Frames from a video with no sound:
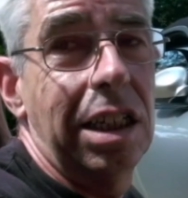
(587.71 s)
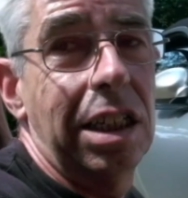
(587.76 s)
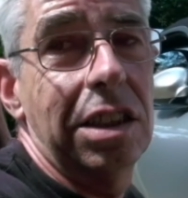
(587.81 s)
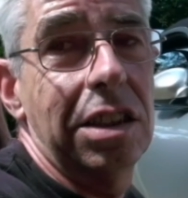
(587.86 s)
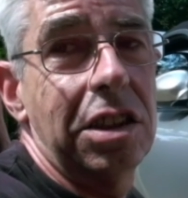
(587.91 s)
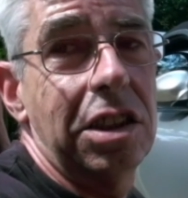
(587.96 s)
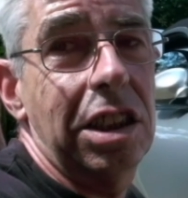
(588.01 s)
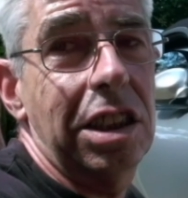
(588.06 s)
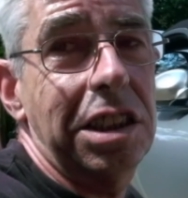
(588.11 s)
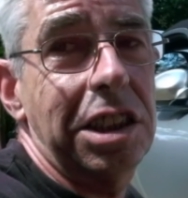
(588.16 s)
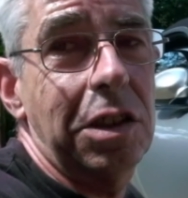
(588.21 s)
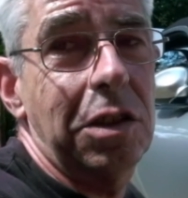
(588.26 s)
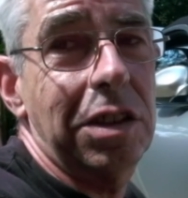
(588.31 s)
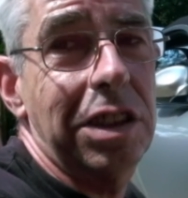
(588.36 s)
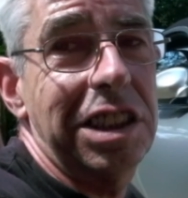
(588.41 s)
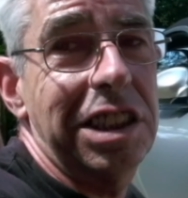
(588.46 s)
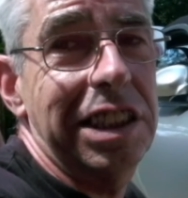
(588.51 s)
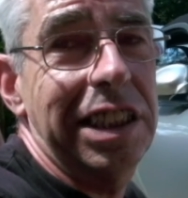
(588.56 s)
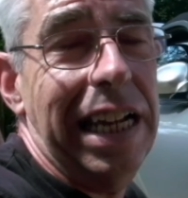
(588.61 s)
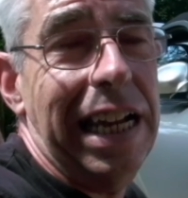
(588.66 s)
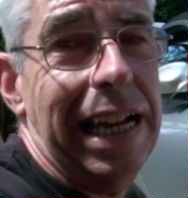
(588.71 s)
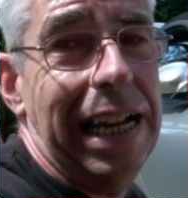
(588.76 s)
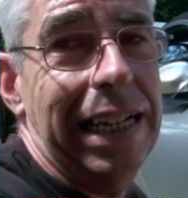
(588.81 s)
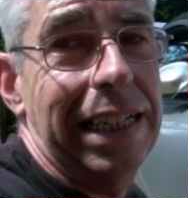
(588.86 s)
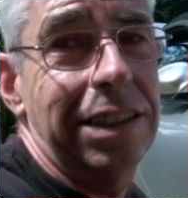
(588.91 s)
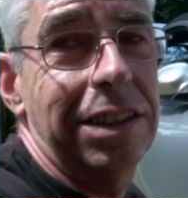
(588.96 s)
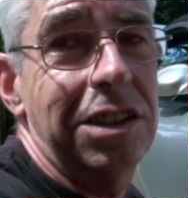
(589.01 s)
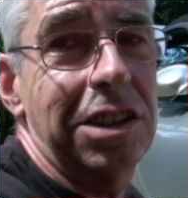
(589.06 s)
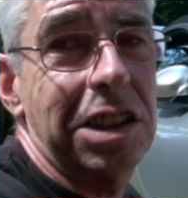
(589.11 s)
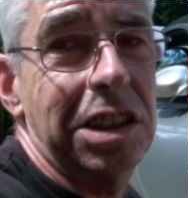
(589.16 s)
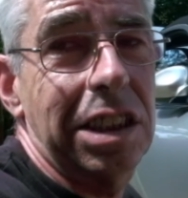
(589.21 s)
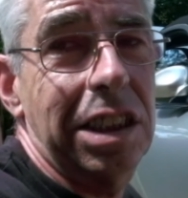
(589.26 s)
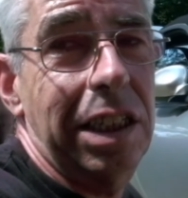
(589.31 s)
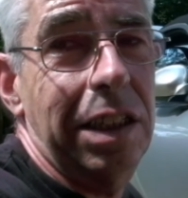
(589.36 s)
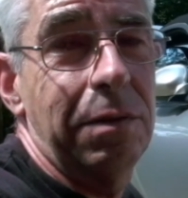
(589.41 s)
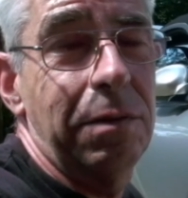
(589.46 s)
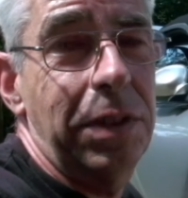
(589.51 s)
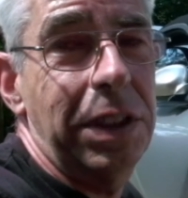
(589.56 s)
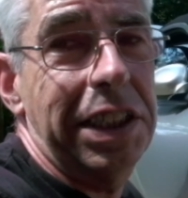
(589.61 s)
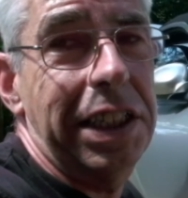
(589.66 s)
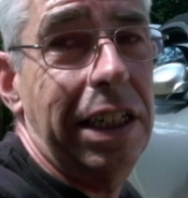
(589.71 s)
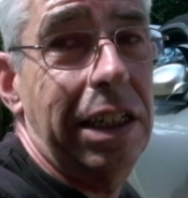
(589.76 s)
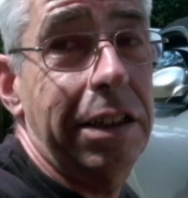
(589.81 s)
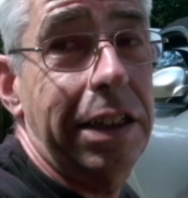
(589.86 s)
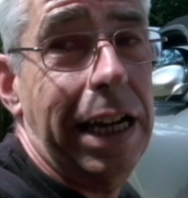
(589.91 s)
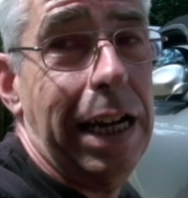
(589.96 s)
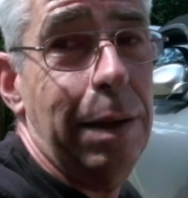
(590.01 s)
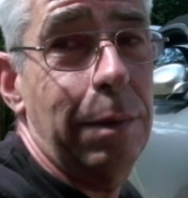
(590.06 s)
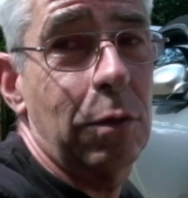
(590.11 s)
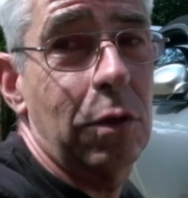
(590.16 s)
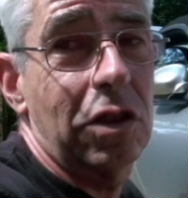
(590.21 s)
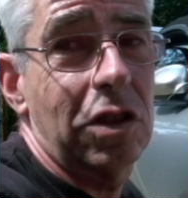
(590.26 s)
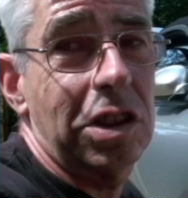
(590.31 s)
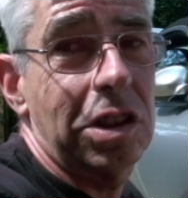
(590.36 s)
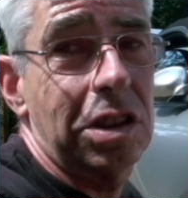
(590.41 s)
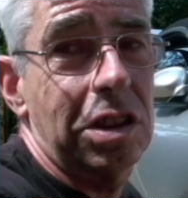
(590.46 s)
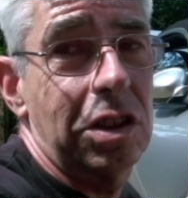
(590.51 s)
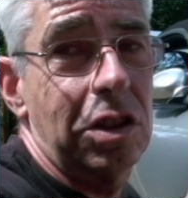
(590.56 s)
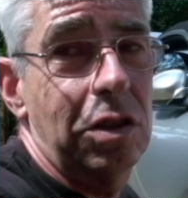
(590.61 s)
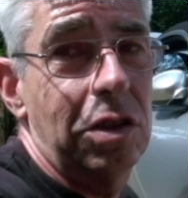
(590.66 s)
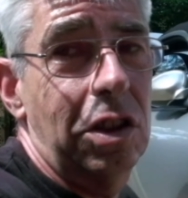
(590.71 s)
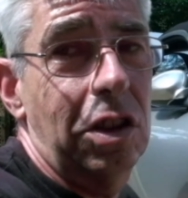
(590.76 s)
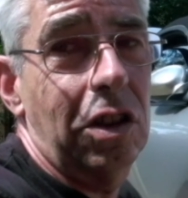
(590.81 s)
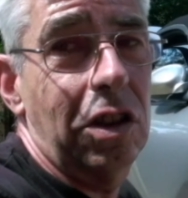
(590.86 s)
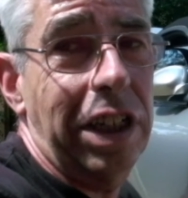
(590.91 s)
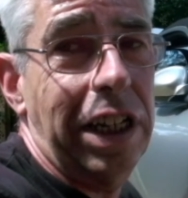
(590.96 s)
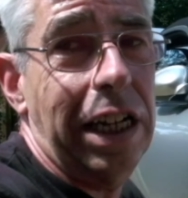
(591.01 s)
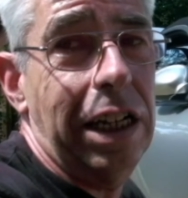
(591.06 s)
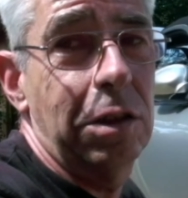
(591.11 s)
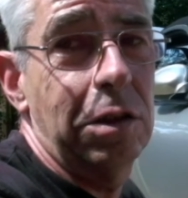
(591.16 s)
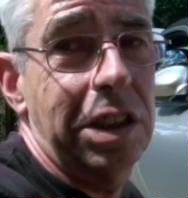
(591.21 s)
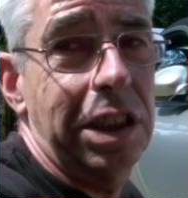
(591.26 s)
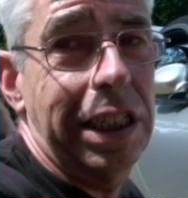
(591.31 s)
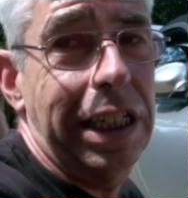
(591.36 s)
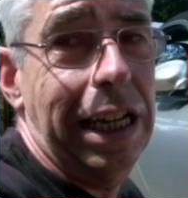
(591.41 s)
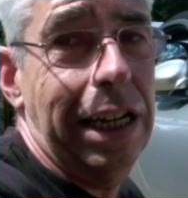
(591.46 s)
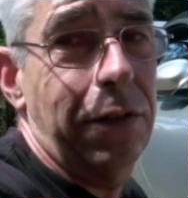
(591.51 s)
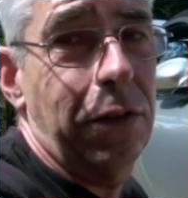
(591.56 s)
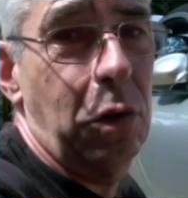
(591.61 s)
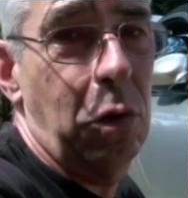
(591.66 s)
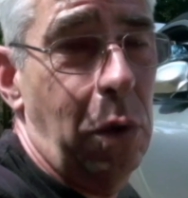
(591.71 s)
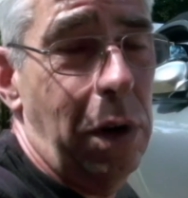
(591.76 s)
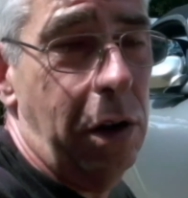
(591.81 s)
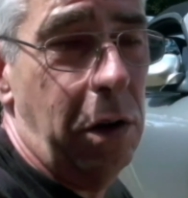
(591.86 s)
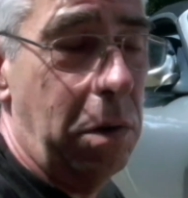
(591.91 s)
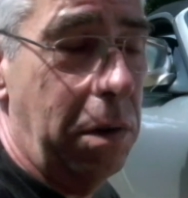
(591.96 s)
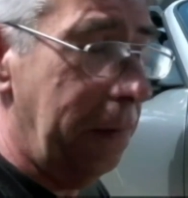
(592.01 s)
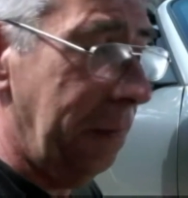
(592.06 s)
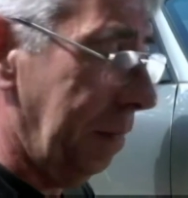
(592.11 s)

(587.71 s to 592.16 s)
Dirty, greasy hands and video cameras do not go together well.